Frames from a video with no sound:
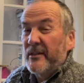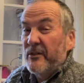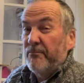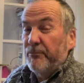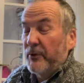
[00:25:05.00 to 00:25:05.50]
is
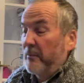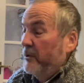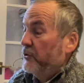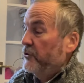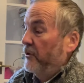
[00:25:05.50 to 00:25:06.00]
pretty
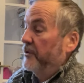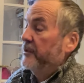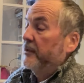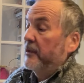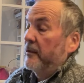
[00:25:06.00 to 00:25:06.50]
much shot.
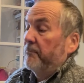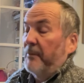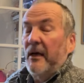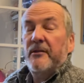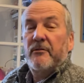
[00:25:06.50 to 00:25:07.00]

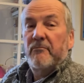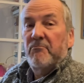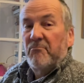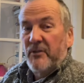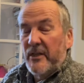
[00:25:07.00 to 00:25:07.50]
But
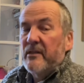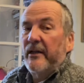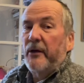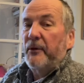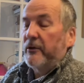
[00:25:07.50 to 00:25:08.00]
this
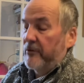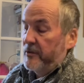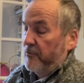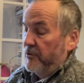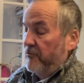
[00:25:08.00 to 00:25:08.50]
liquid
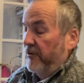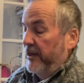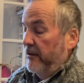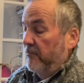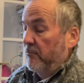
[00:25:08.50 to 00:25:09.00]
crystal
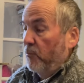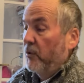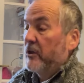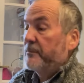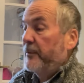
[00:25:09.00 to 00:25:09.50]
screen
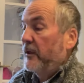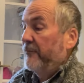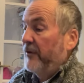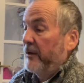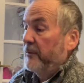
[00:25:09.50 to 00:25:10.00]
works
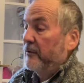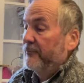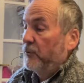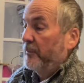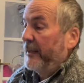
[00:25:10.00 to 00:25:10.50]
perfectly well
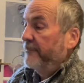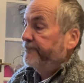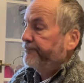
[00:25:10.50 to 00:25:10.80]
for me.